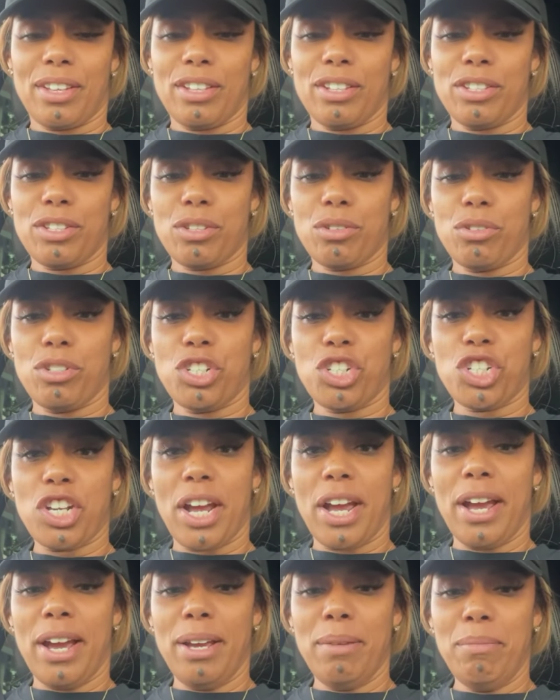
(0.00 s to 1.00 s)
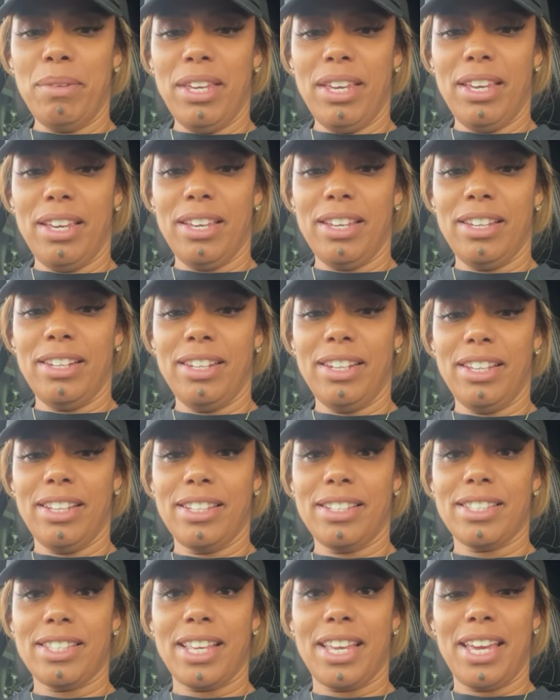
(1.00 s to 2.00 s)
So chime in
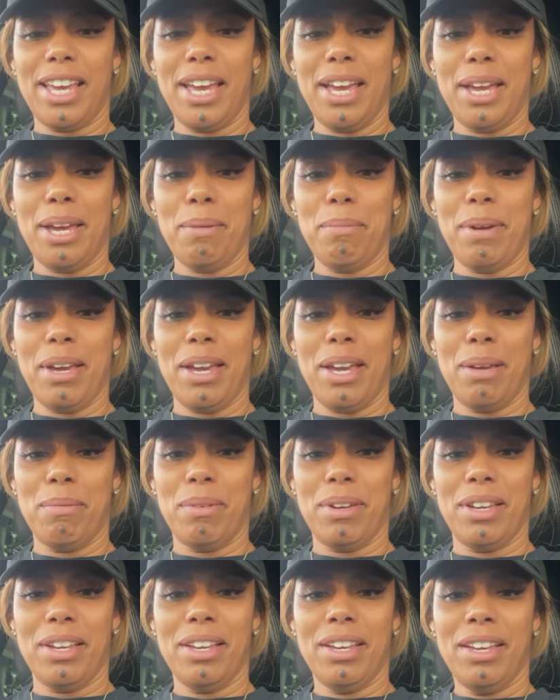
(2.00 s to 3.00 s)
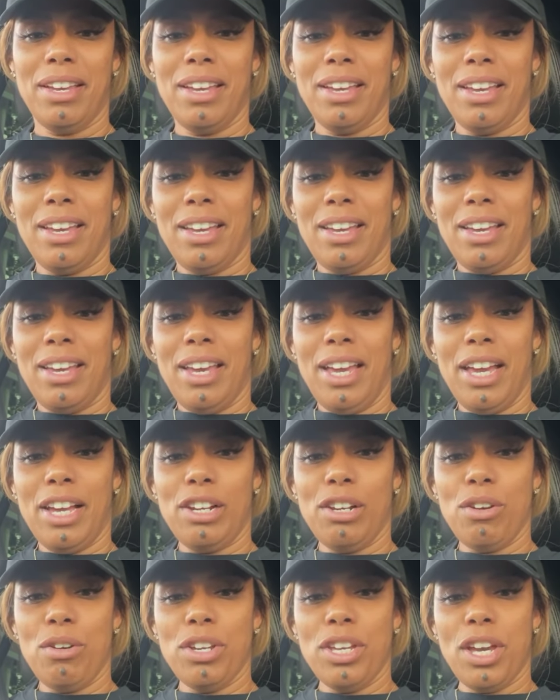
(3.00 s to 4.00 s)
and say, hey, baby.
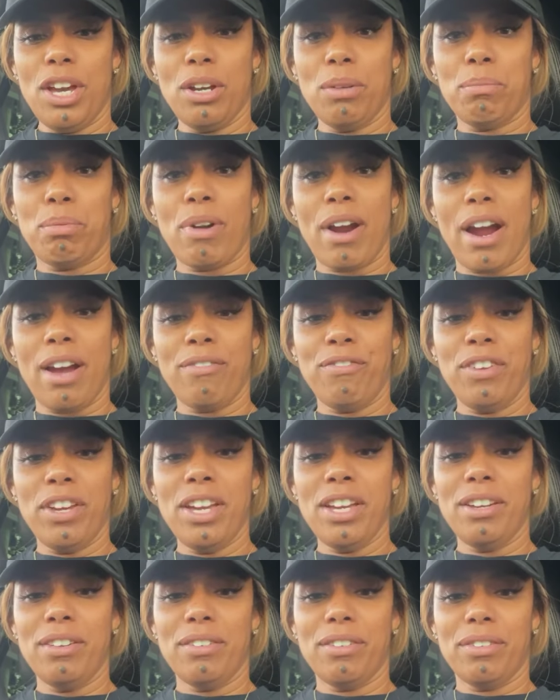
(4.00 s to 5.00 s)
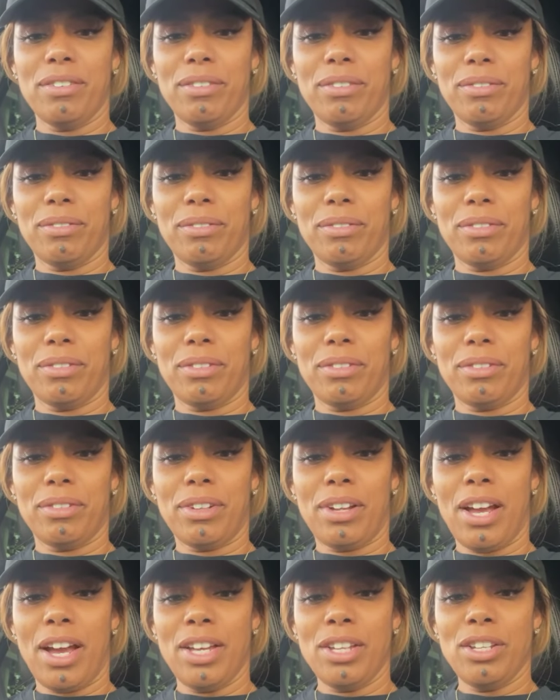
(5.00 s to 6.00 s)
Hello, young prophet.
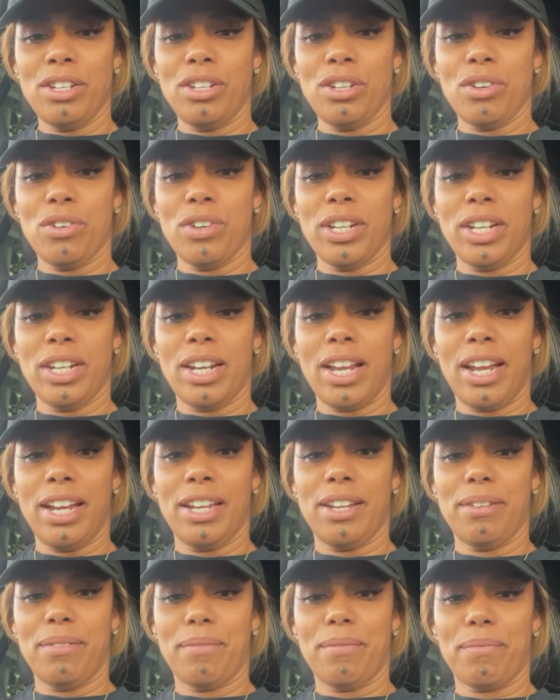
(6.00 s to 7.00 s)
How you doing tonight?